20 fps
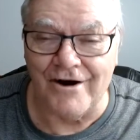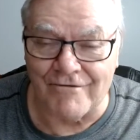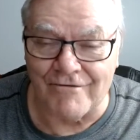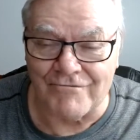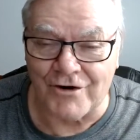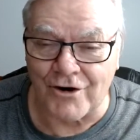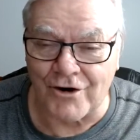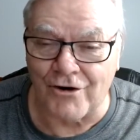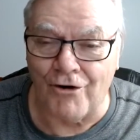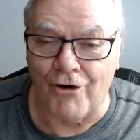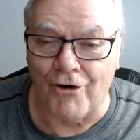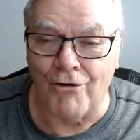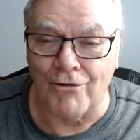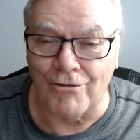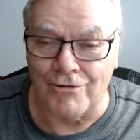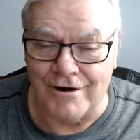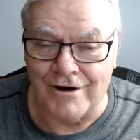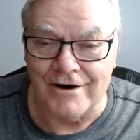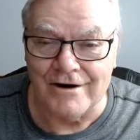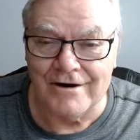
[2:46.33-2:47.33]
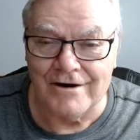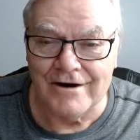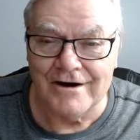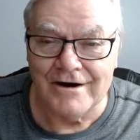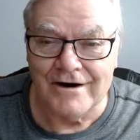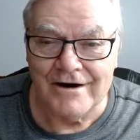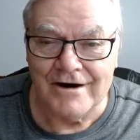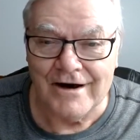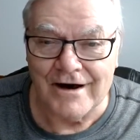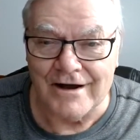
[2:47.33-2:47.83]
of the code,
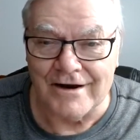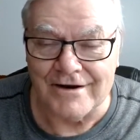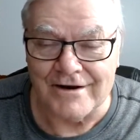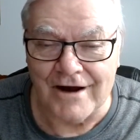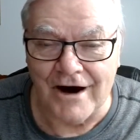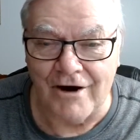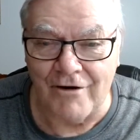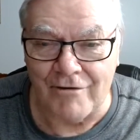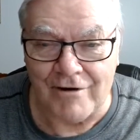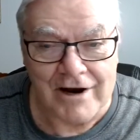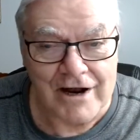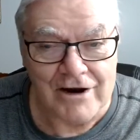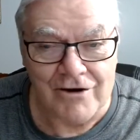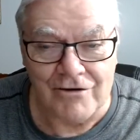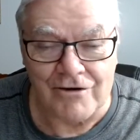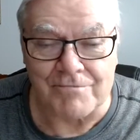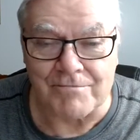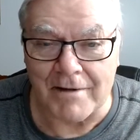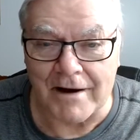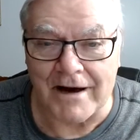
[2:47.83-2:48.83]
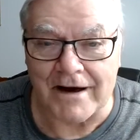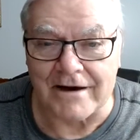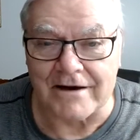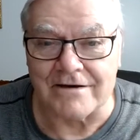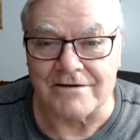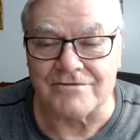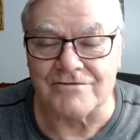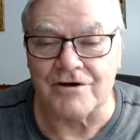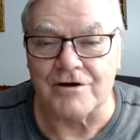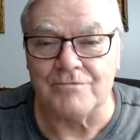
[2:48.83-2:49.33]
and now when I look back,
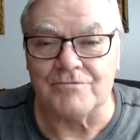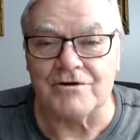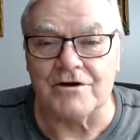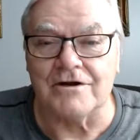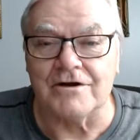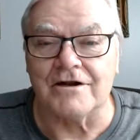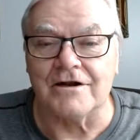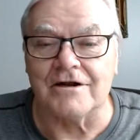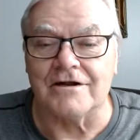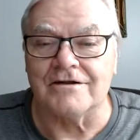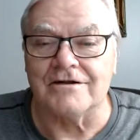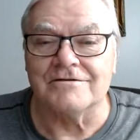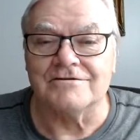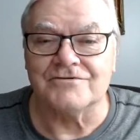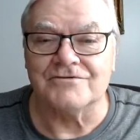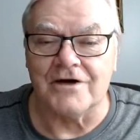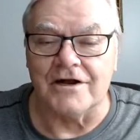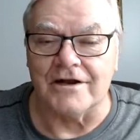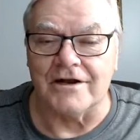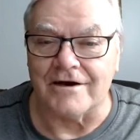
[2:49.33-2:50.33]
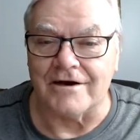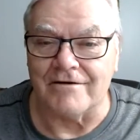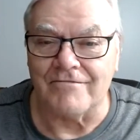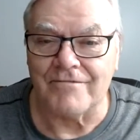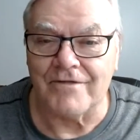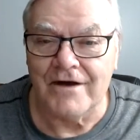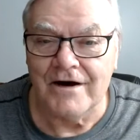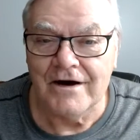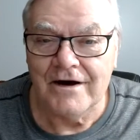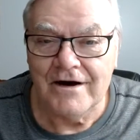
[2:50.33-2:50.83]
it seems a little silly.
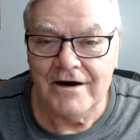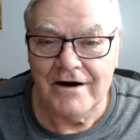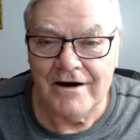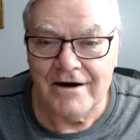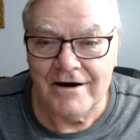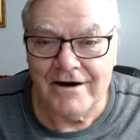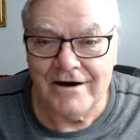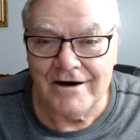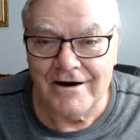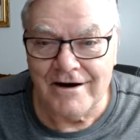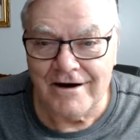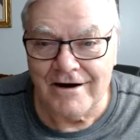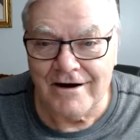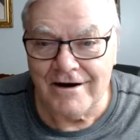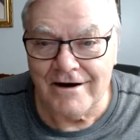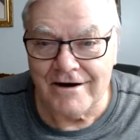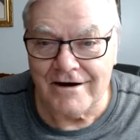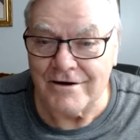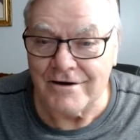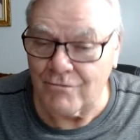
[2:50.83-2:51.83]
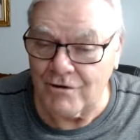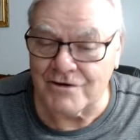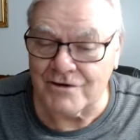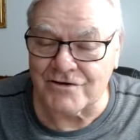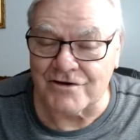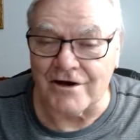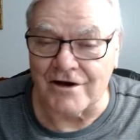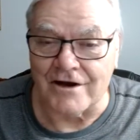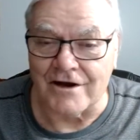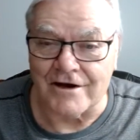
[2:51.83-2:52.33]
It was
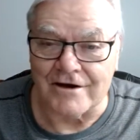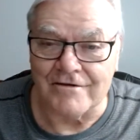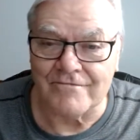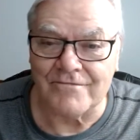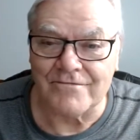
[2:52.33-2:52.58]
silly.